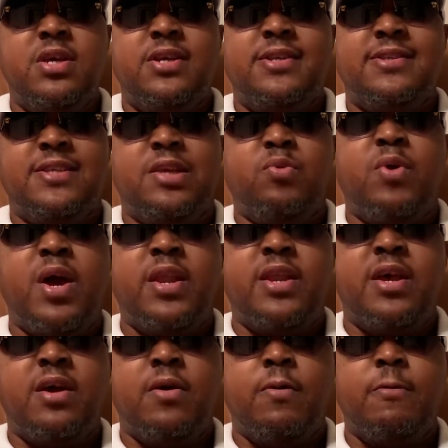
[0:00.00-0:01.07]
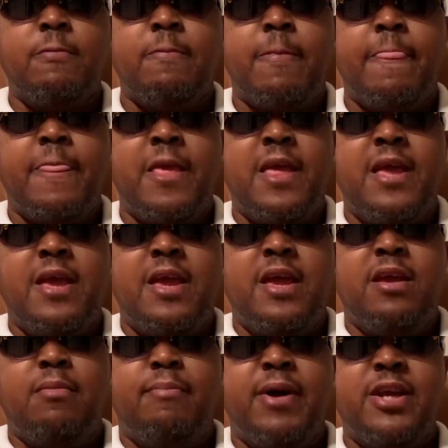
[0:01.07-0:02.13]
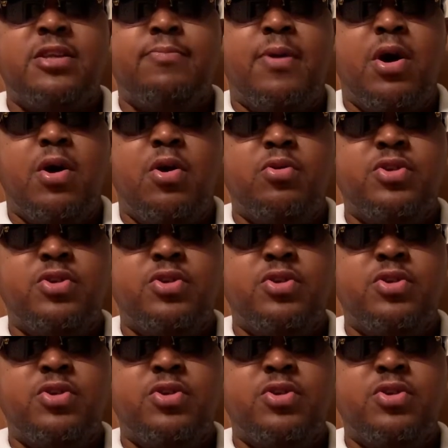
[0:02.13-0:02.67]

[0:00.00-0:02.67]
See, right now in baseball,